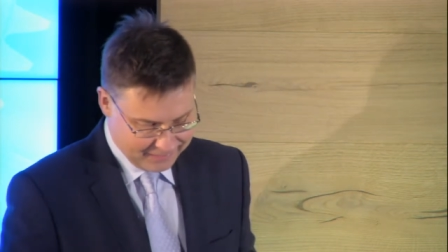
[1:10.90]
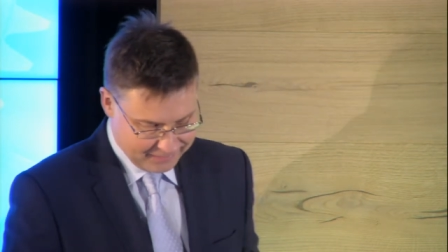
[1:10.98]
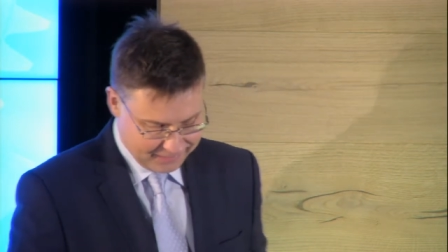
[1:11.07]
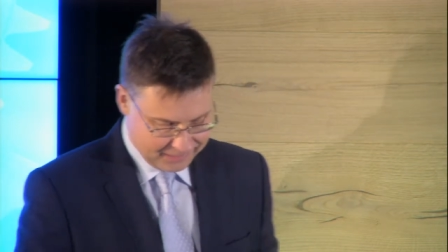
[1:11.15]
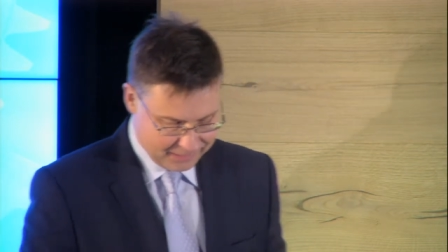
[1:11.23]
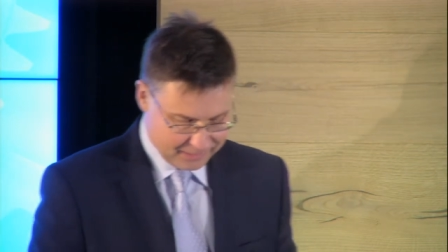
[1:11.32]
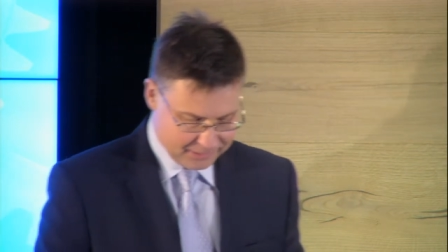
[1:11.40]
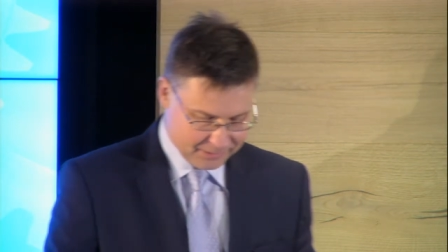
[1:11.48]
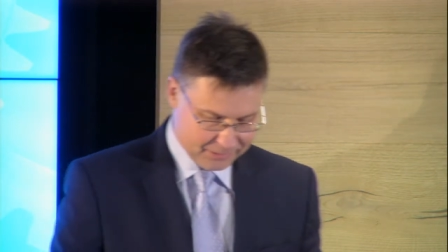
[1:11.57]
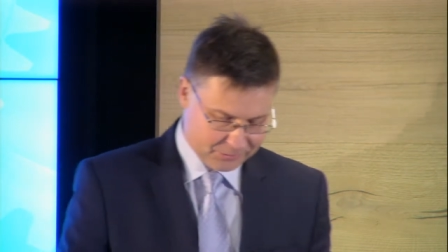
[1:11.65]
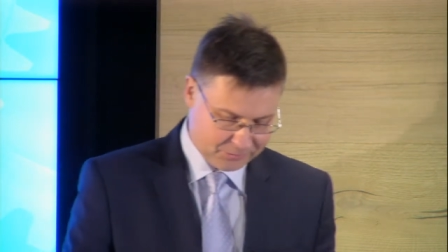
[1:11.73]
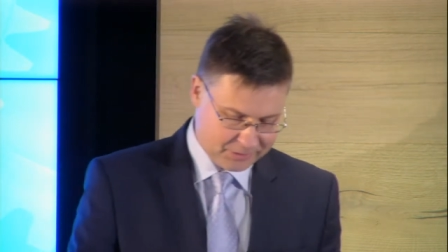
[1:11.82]
uh,
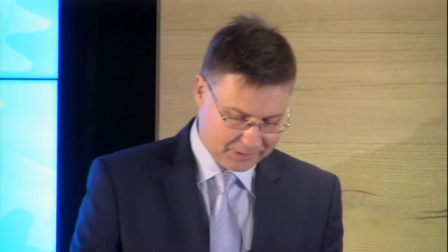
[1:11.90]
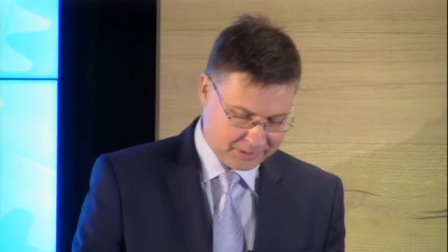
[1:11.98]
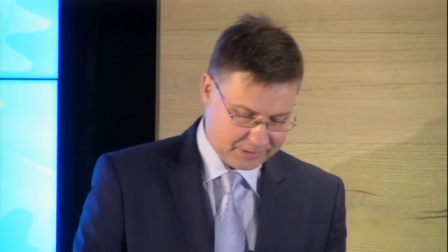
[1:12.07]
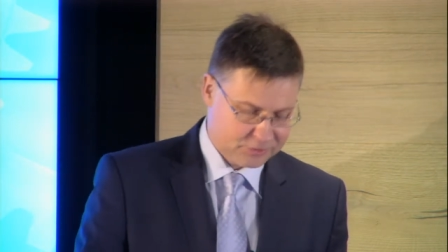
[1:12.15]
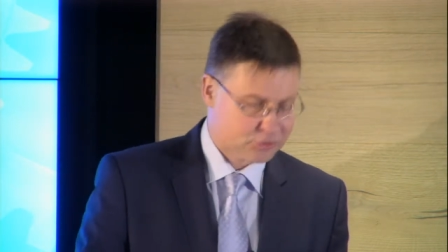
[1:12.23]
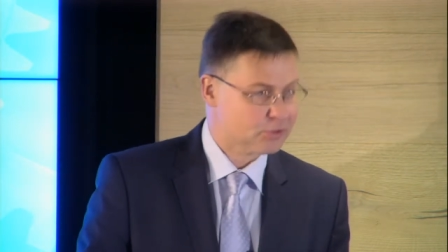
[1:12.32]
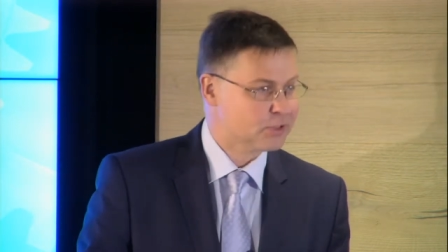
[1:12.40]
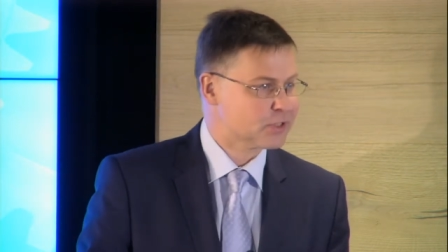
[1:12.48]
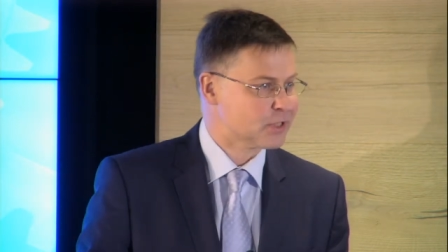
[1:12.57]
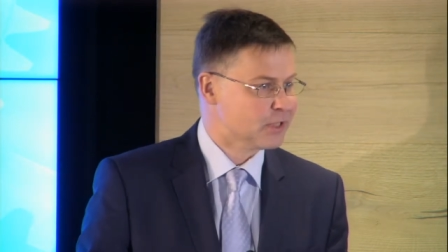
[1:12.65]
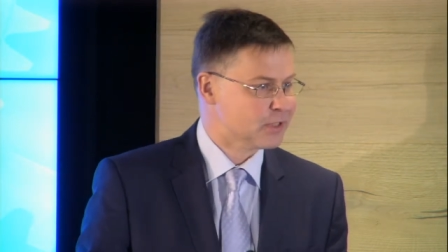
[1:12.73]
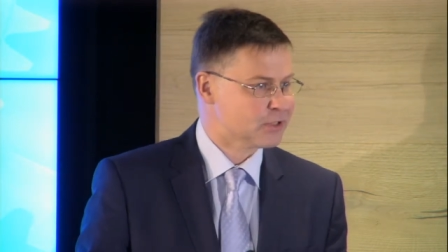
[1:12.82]
today, insurance
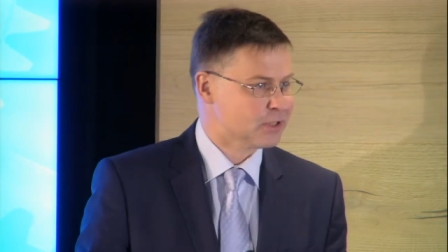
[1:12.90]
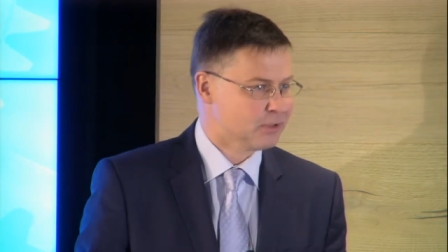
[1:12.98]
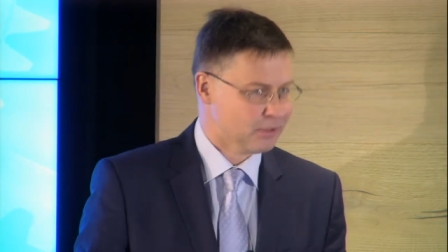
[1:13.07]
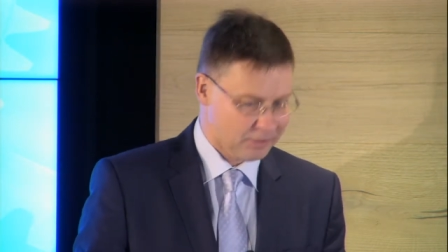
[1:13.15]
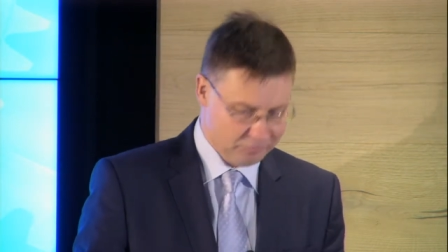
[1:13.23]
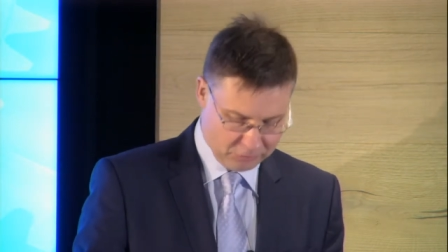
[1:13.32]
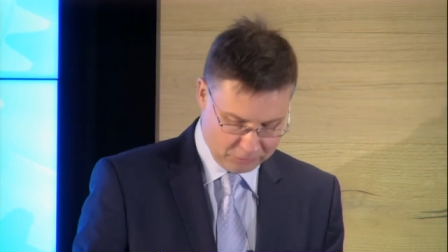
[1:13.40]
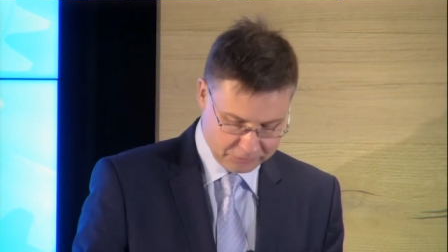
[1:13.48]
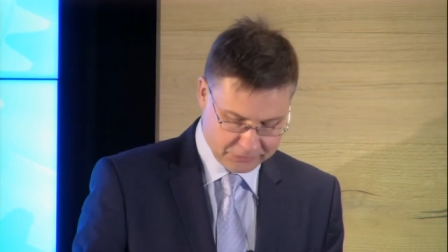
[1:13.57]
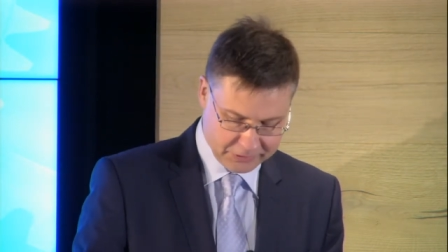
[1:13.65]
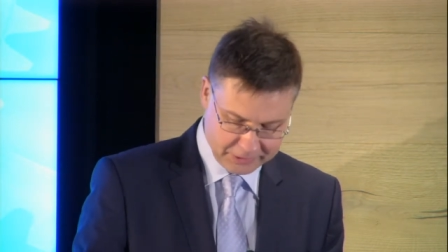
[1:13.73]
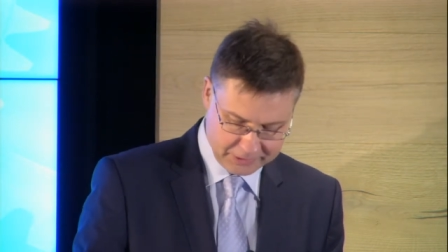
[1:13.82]
has uh, evolved
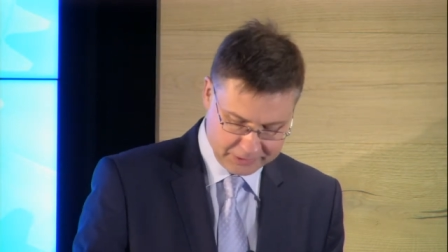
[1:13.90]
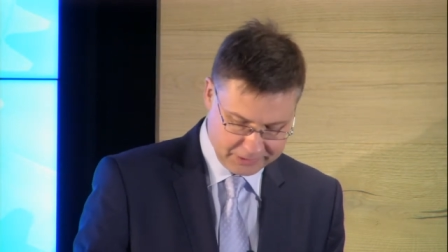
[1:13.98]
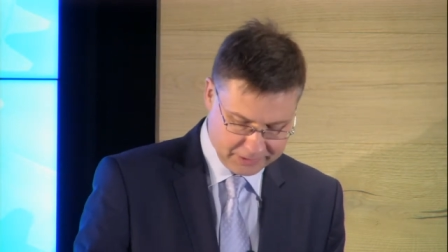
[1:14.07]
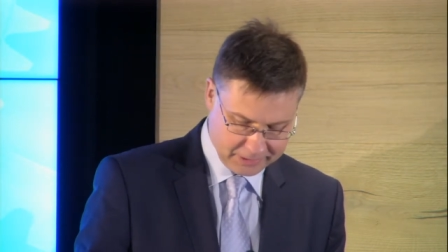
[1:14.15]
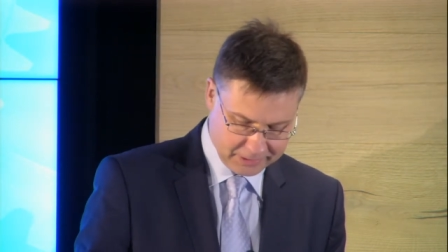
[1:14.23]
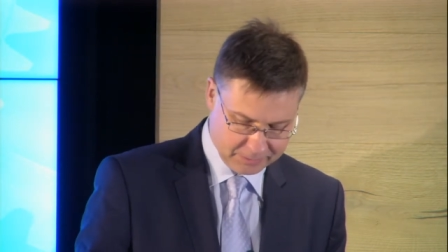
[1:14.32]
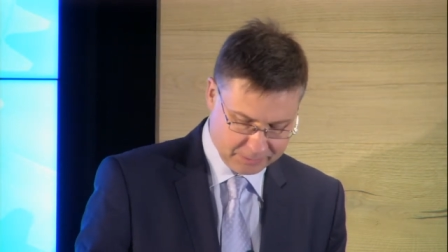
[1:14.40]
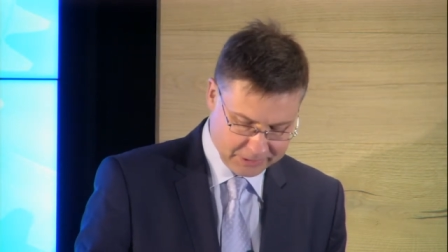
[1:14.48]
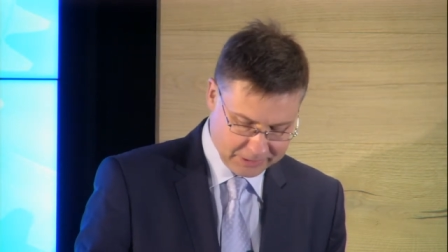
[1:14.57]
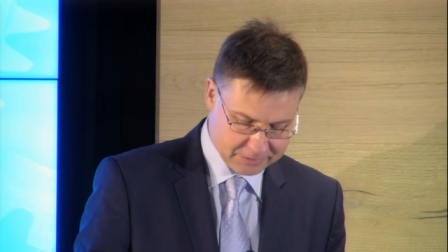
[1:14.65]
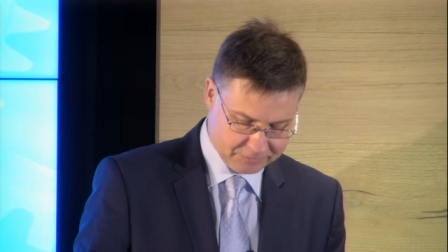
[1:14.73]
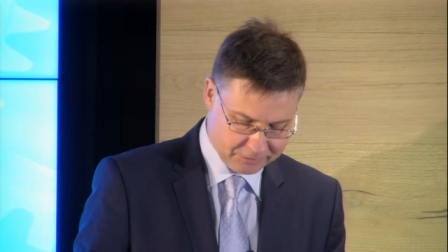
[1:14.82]
greatly and
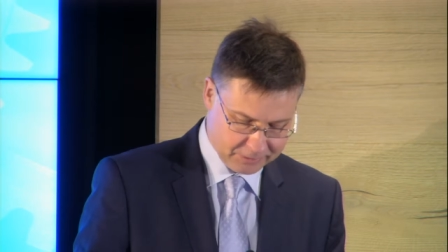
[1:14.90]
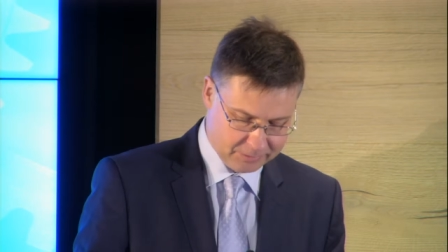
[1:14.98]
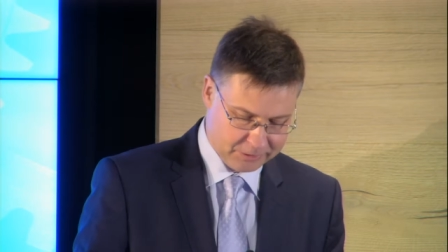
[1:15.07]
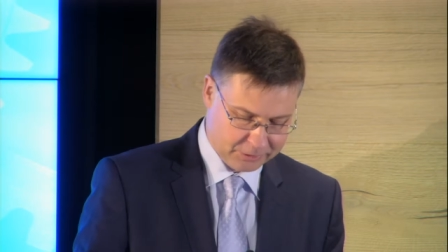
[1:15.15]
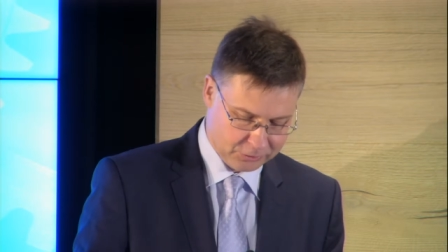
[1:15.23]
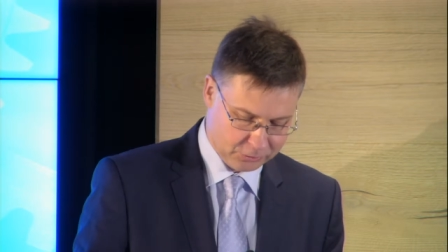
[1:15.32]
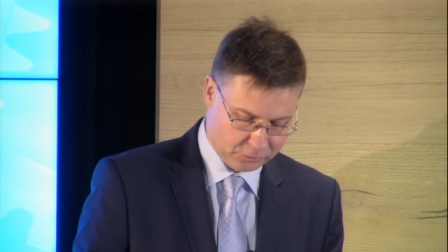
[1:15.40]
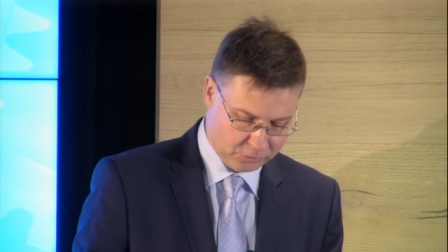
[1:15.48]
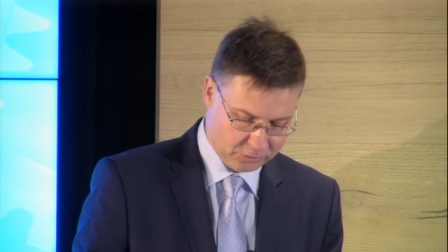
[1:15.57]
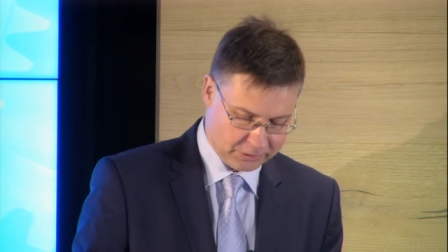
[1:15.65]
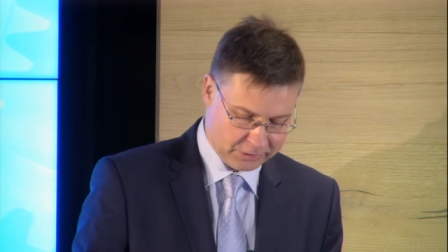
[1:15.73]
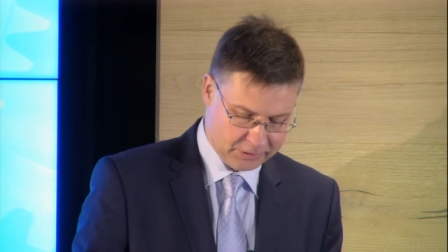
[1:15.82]
plays a fundamental
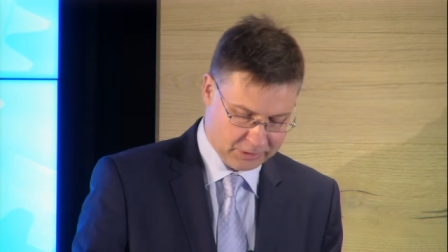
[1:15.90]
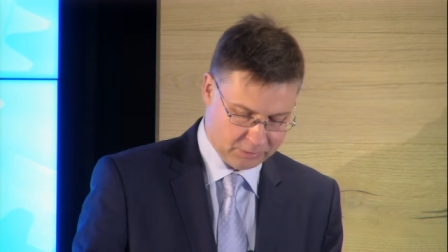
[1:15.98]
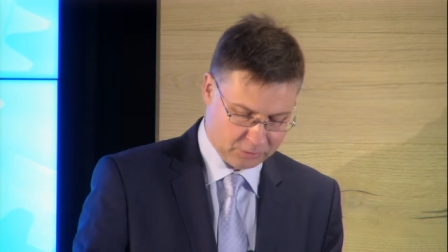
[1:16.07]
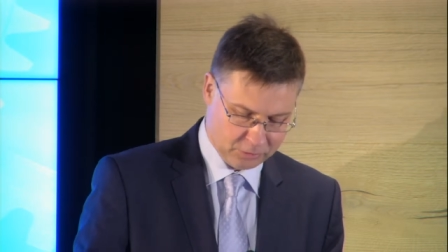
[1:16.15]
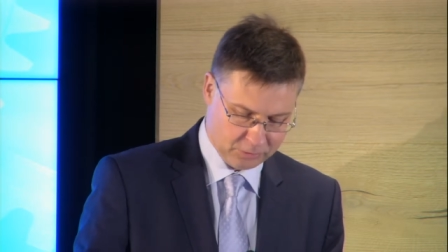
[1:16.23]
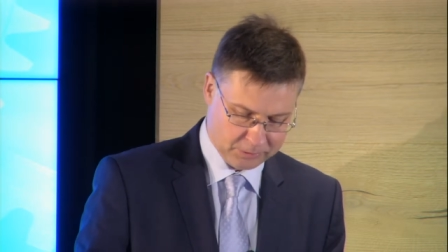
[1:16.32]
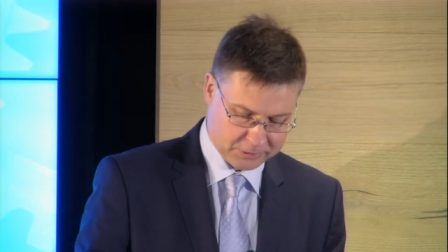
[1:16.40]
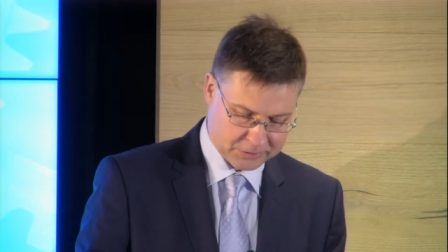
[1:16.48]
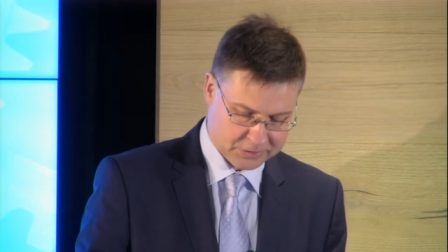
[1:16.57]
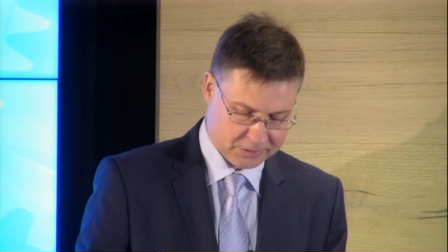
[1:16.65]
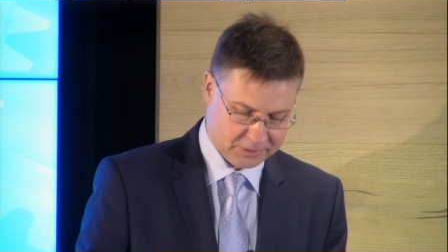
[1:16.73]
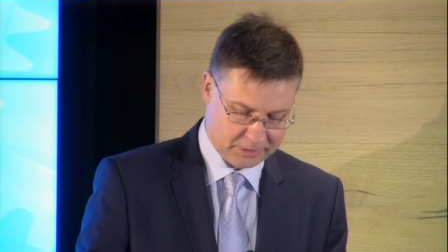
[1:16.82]
role in our
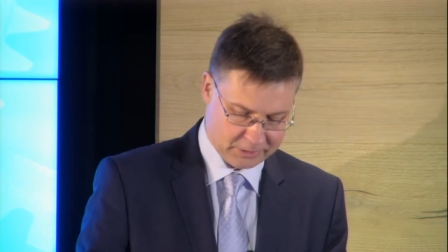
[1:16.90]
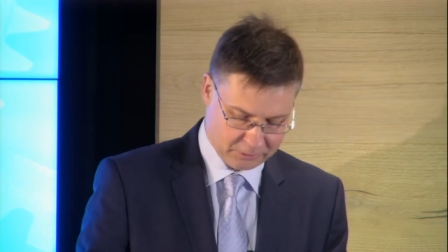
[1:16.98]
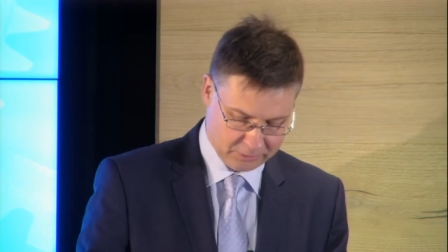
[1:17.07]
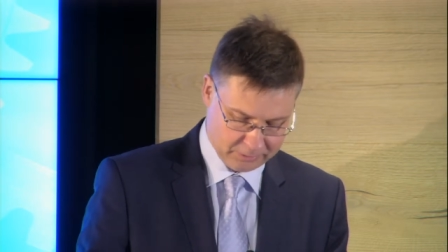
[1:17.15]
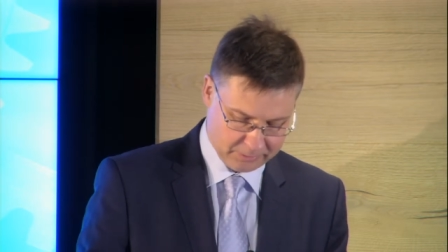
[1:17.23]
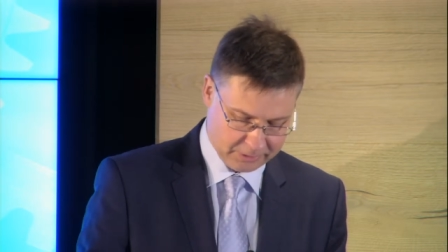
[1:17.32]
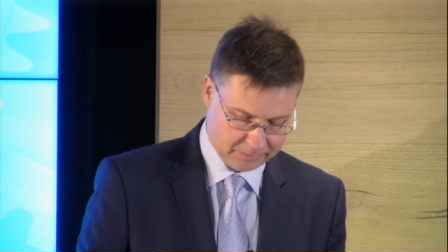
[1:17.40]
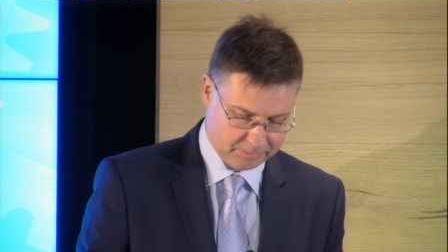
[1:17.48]
complex uh, economy.